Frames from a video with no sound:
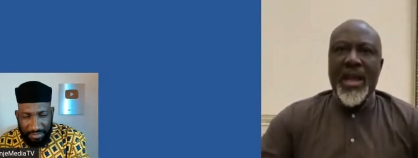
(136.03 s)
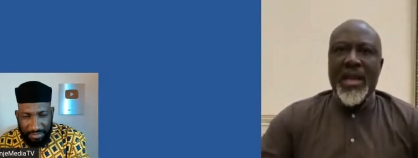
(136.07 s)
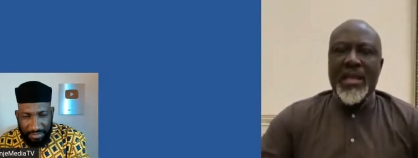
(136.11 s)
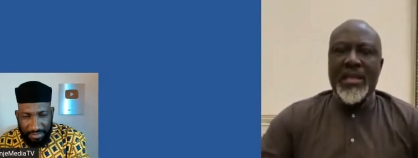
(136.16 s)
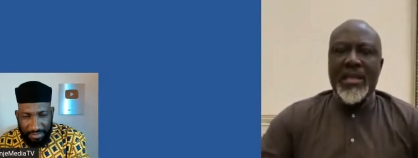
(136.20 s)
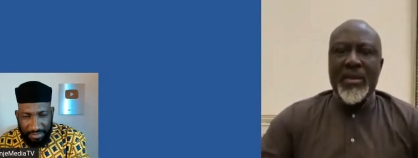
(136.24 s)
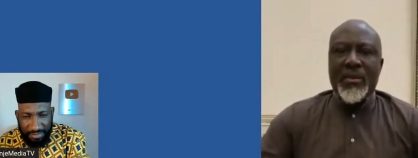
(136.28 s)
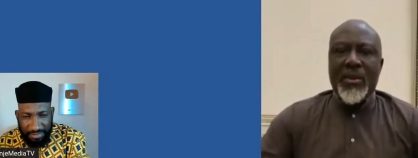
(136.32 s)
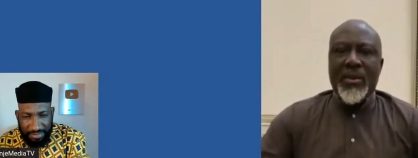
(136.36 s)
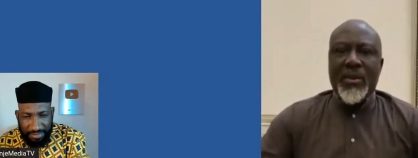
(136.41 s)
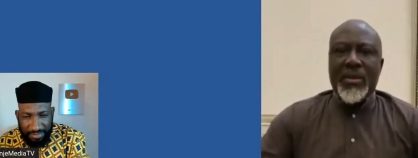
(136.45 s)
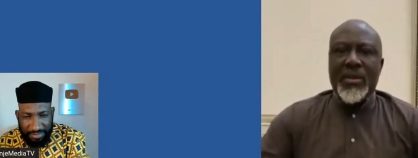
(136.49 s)

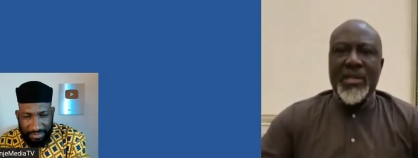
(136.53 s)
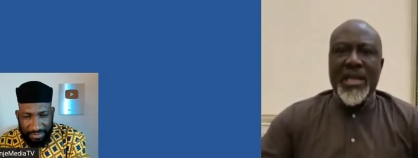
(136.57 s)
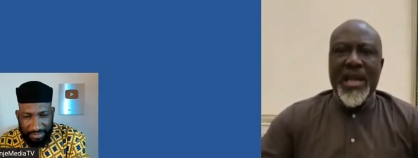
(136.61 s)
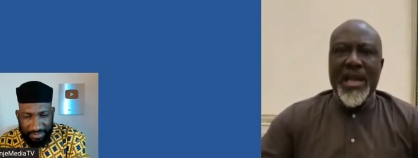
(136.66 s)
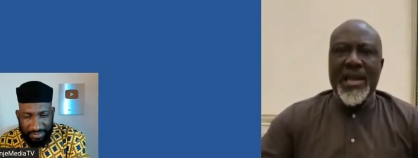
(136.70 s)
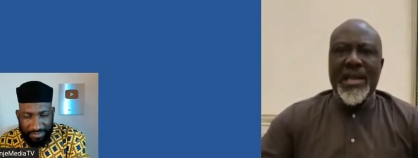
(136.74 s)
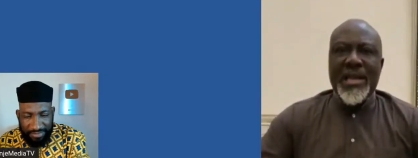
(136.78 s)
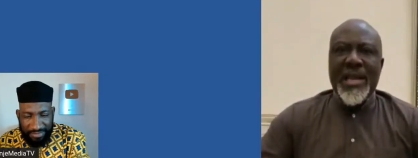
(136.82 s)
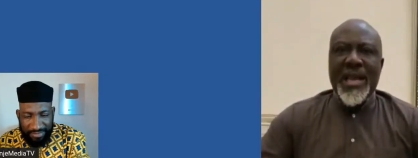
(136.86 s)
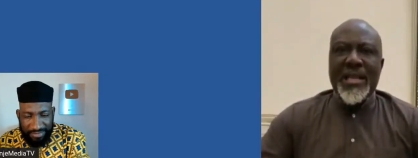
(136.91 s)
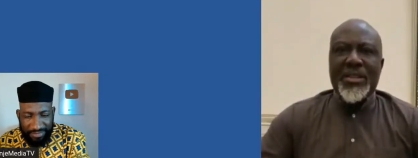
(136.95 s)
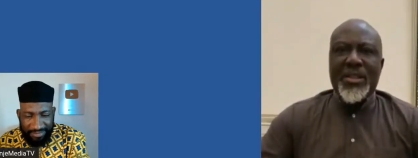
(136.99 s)
Speaker 1: that he was
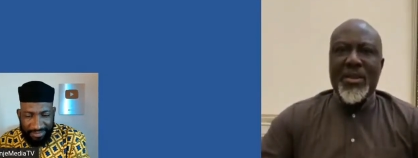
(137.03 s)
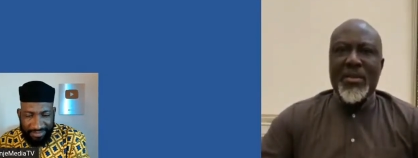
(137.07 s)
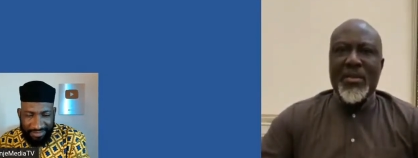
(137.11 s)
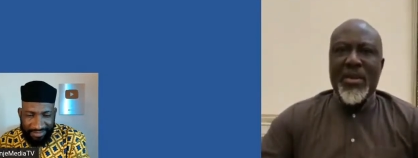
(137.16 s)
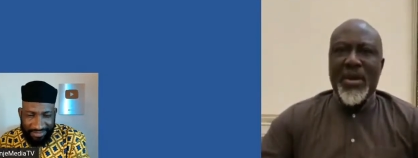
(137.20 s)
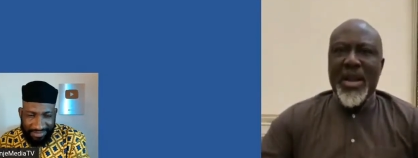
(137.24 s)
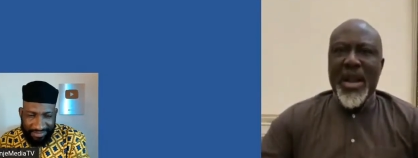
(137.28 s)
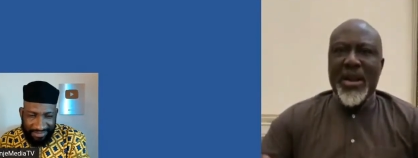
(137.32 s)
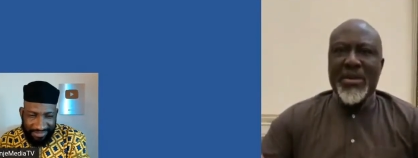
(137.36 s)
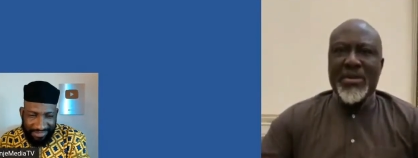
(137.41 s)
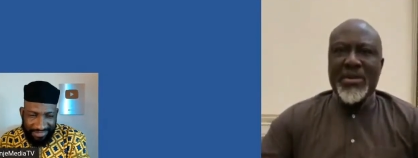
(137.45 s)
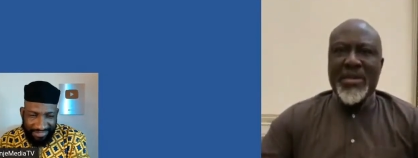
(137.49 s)
saying that
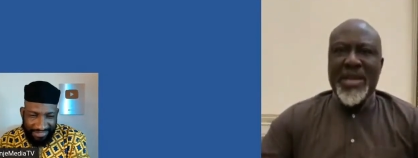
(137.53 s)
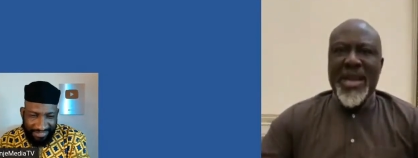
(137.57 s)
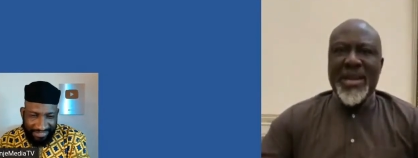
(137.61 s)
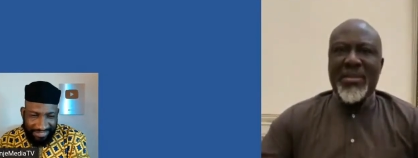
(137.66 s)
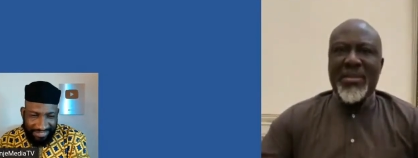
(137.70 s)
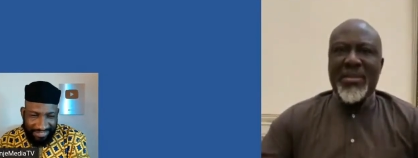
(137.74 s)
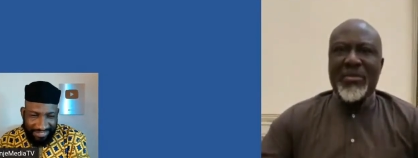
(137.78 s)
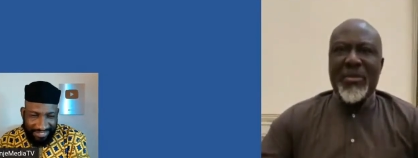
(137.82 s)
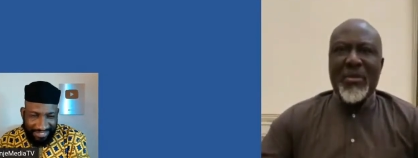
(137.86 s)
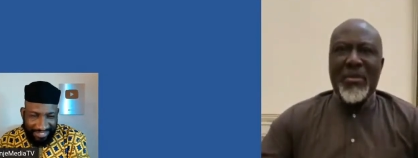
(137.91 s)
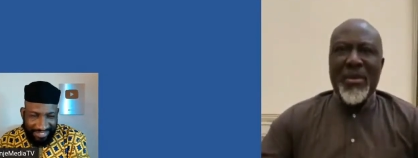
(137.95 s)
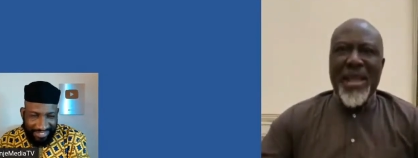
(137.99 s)
somebody
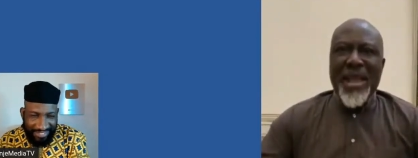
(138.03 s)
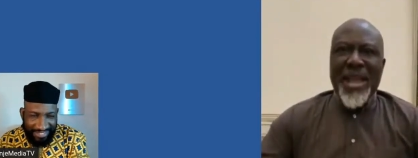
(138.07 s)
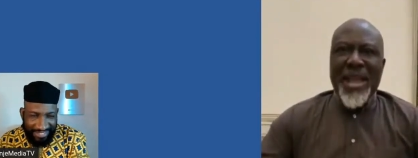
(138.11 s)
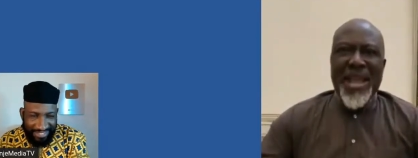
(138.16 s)
outside is from